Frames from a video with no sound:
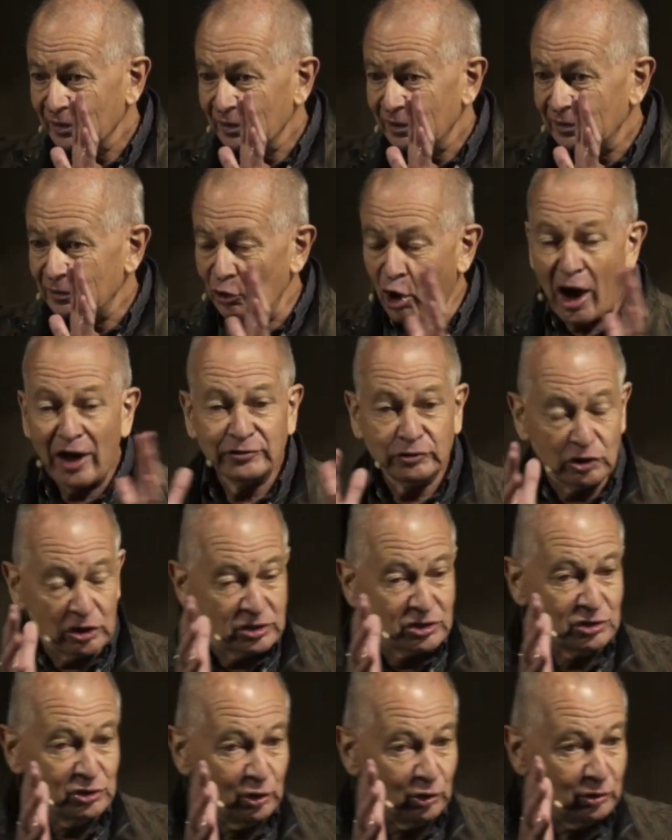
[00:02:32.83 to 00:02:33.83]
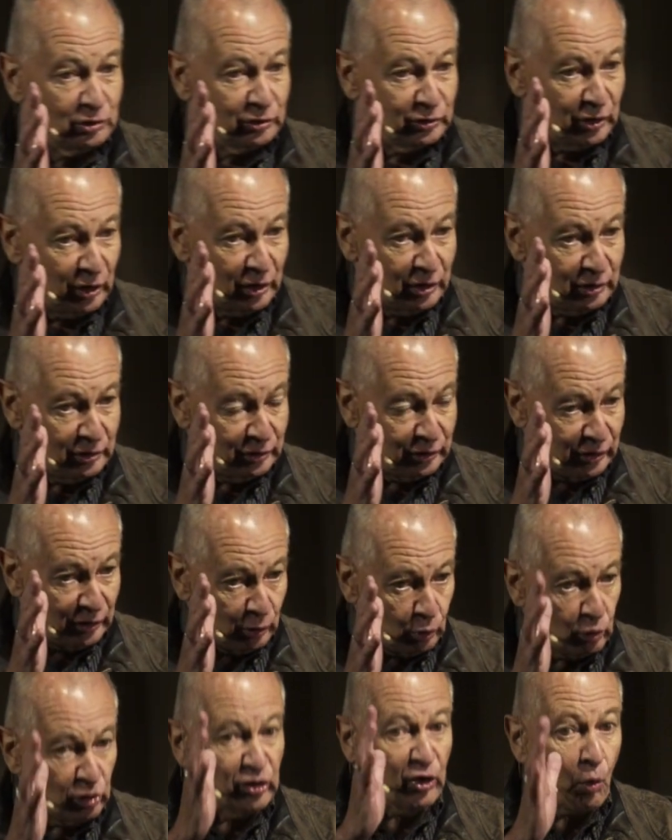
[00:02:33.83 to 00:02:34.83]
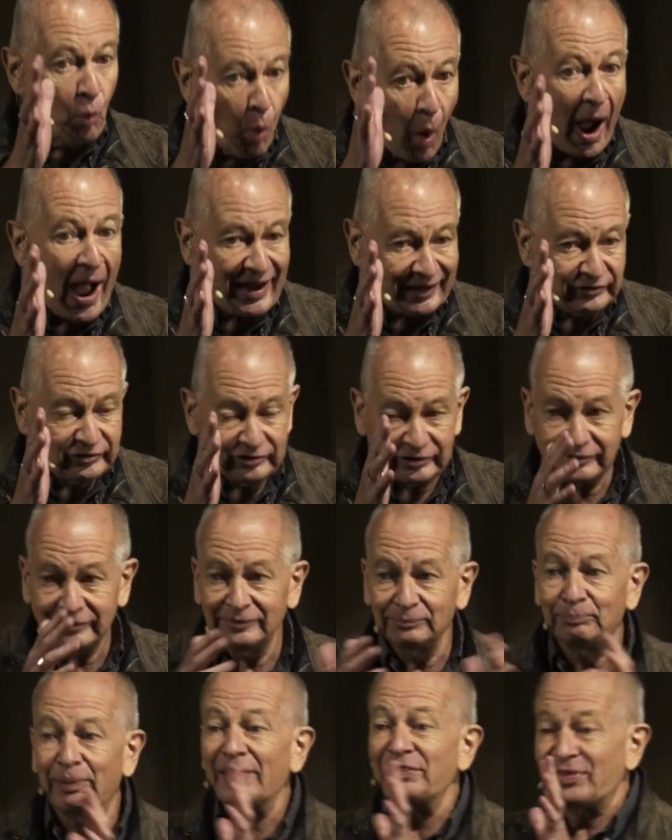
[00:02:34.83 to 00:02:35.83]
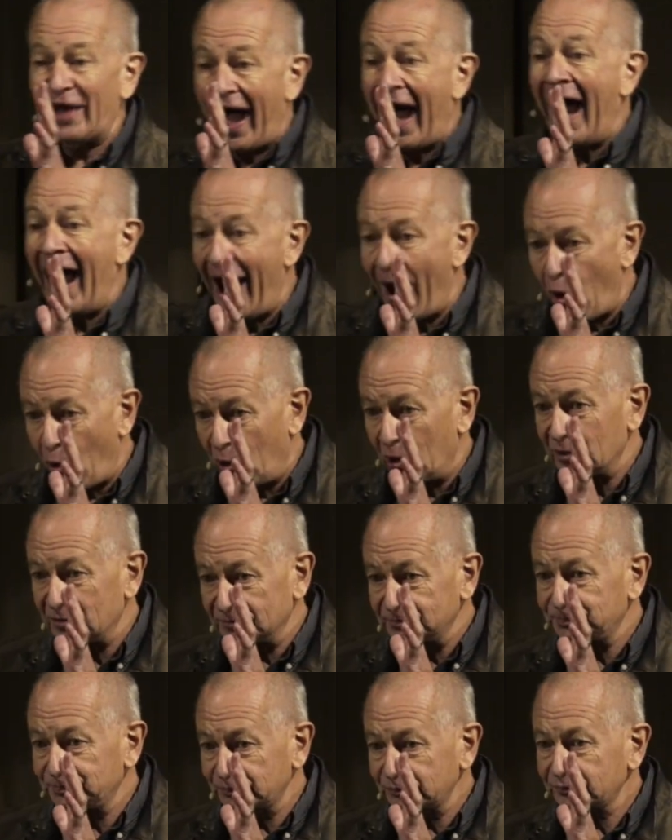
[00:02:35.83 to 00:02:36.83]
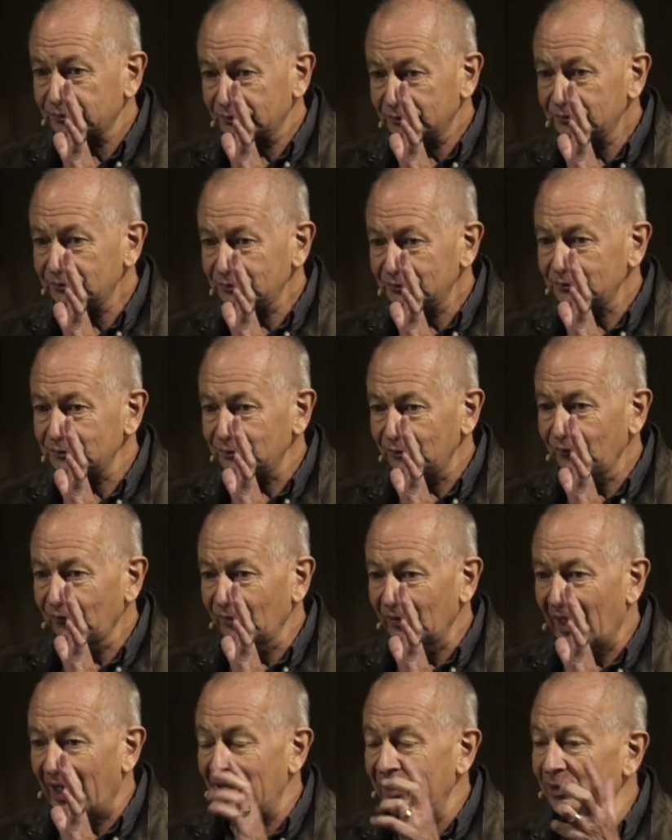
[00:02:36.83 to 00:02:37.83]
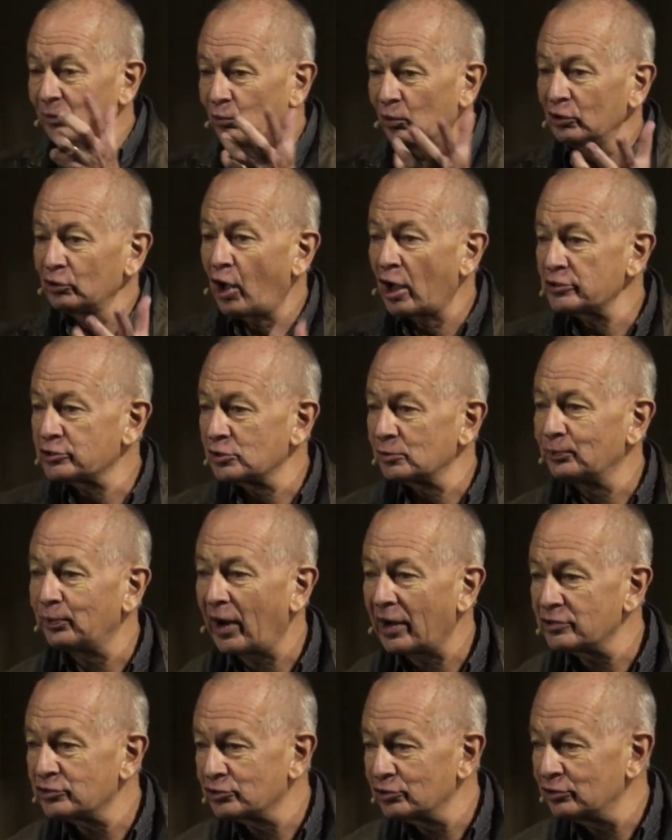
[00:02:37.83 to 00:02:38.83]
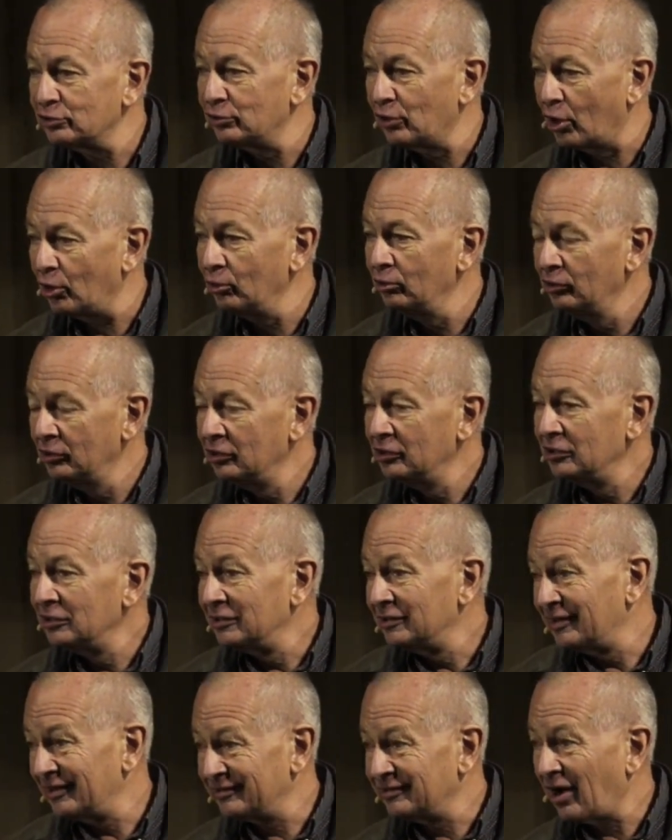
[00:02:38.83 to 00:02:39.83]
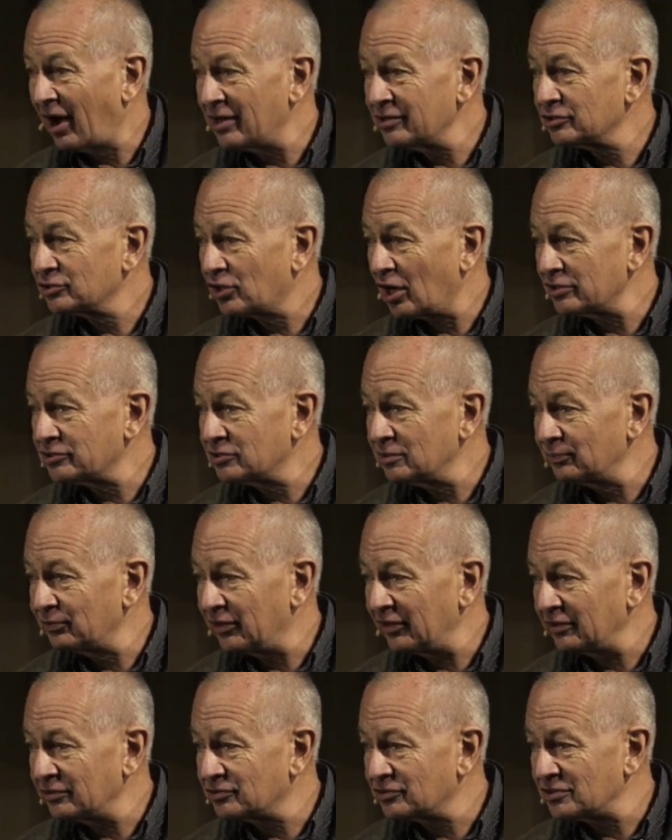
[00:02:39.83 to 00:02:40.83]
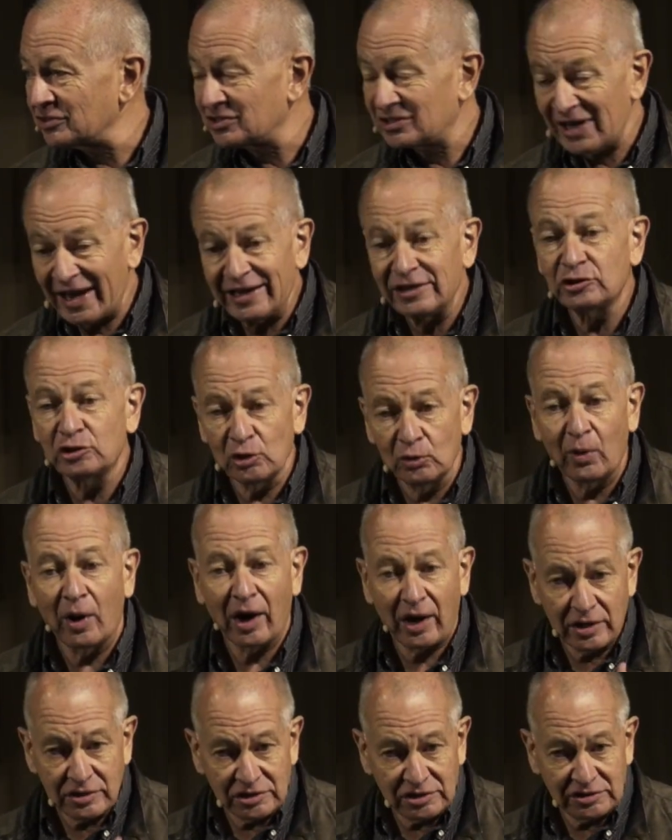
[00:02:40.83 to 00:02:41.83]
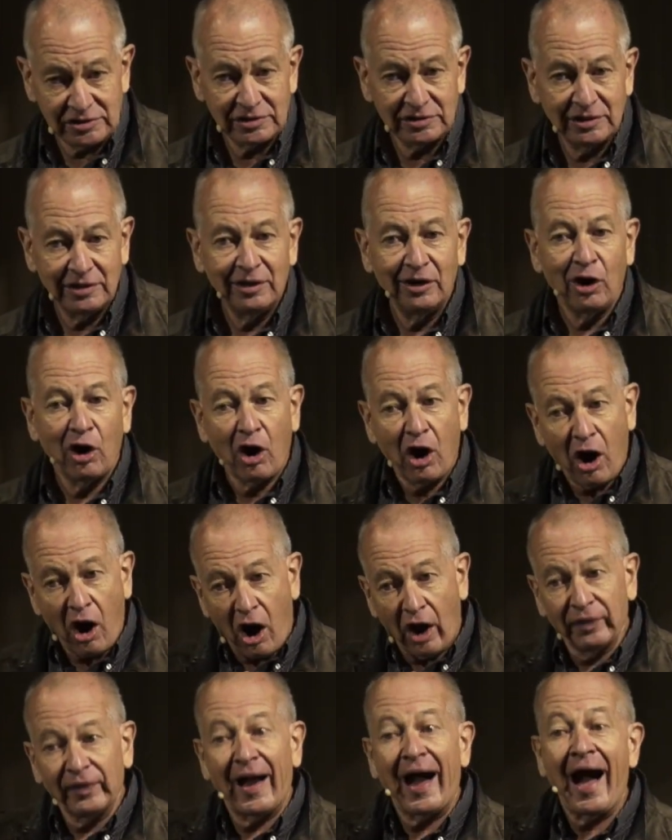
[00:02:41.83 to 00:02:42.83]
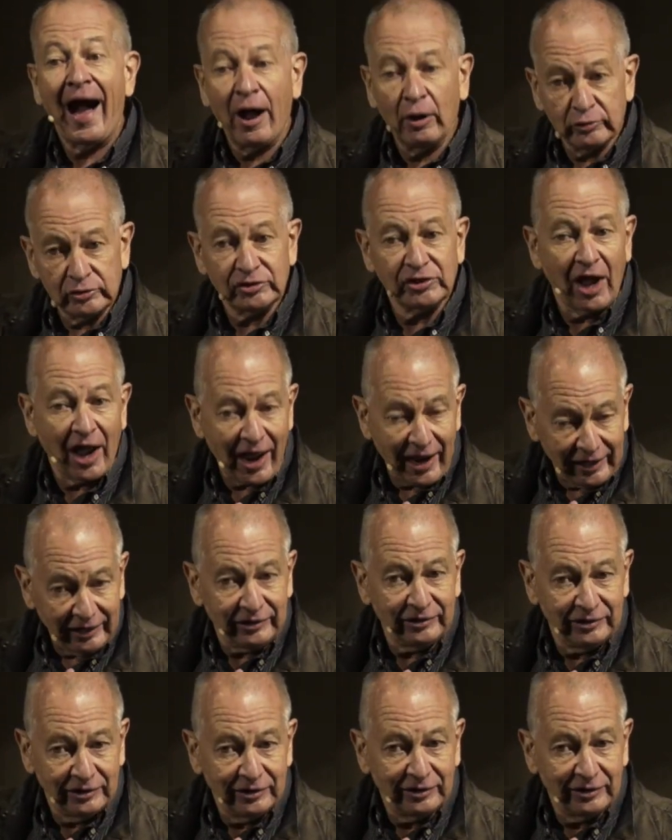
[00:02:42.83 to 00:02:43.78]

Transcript: Not just the what, but the how. And it will not surprise you to know that God has got some things to say to us on the how side